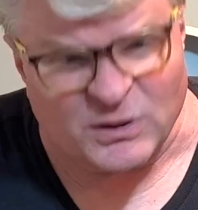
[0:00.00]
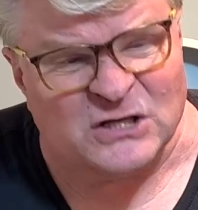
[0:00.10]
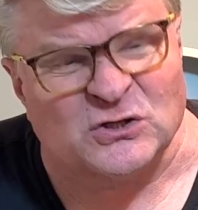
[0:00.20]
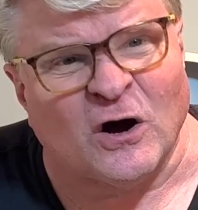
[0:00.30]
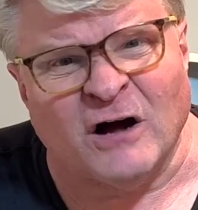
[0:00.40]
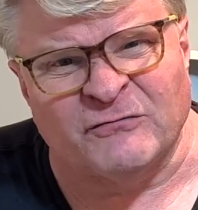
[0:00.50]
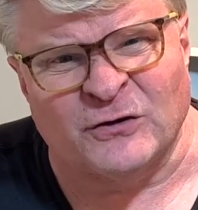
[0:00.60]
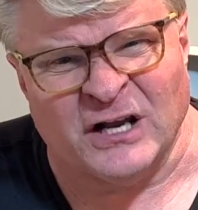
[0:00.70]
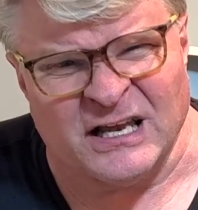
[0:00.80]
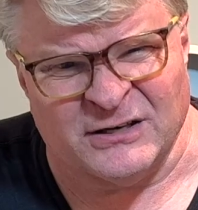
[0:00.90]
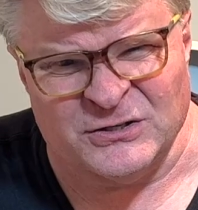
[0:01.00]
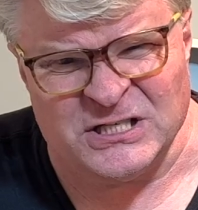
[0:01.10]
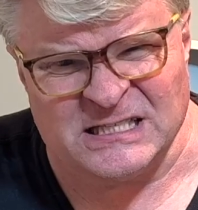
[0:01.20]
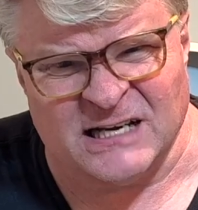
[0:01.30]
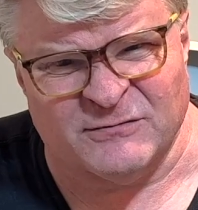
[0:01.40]
it's off or in an
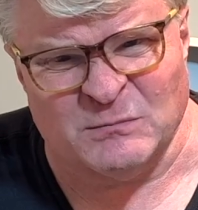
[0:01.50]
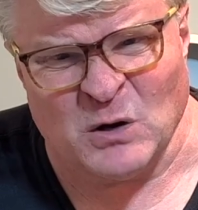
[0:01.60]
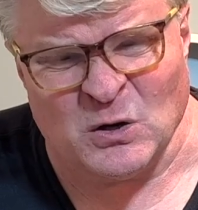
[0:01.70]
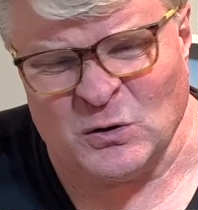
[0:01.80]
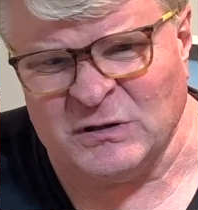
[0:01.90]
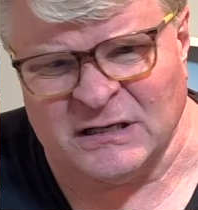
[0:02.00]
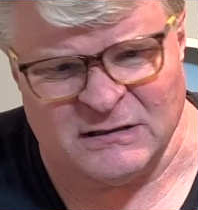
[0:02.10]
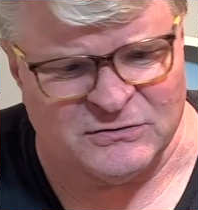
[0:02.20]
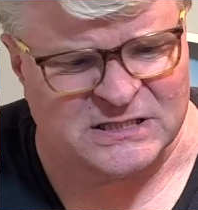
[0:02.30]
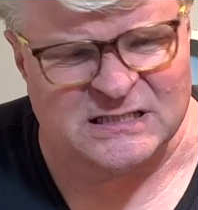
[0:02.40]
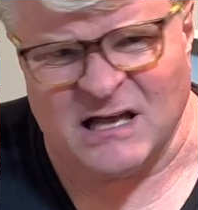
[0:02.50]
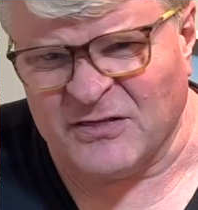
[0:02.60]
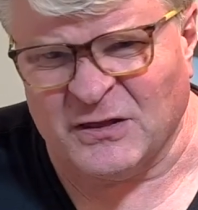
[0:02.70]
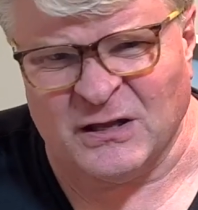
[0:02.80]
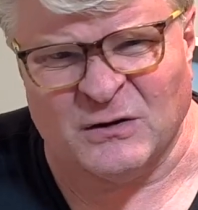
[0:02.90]
energy saver mode, it uses
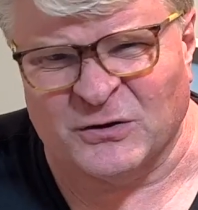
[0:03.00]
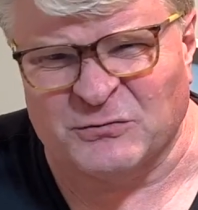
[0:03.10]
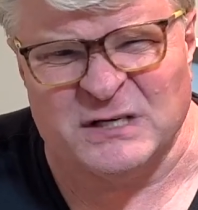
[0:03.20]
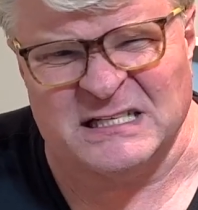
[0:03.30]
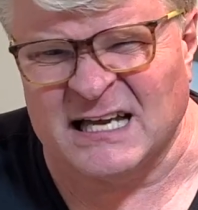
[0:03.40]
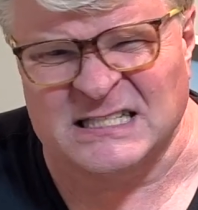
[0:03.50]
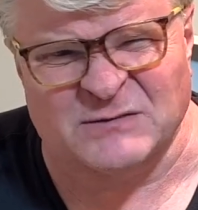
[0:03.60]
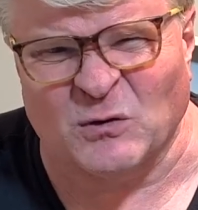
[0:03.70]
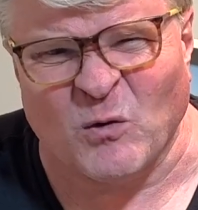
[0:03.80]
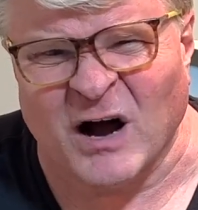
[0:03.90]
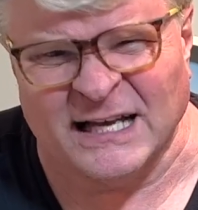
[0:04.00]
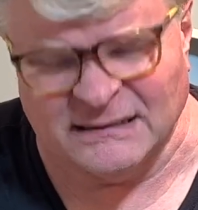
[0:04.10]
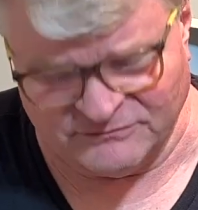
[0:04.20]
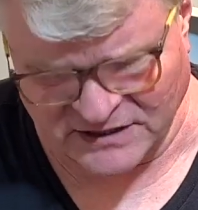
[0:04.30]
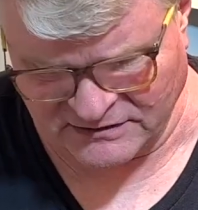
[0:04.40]
nothing or 0.3 of a watt.
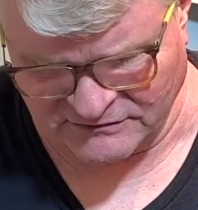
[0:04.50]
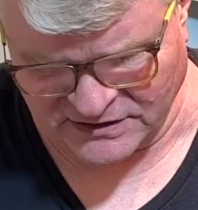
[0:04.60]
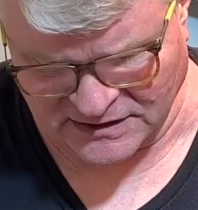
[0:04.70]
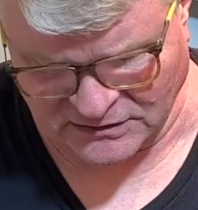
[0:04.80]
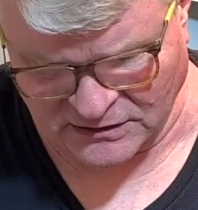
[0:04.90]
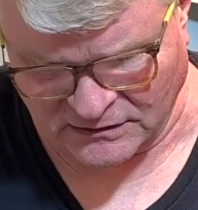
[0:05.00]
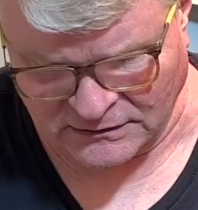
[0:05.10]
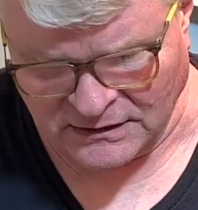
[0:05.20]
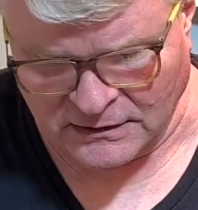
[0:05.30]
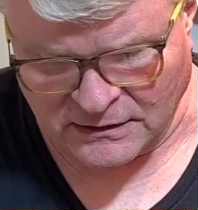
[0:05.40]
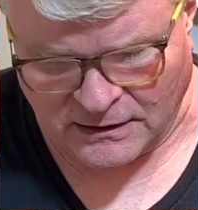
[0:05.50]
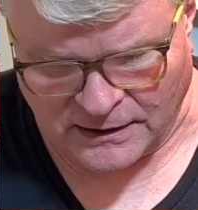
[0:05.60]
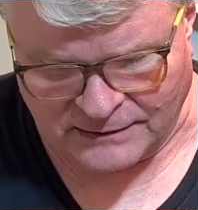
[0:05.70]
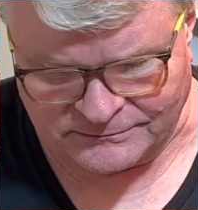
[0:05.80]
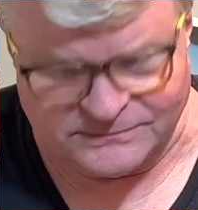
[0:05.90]
Very, very little,
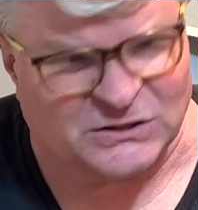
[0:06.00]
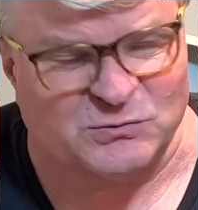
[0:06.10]
just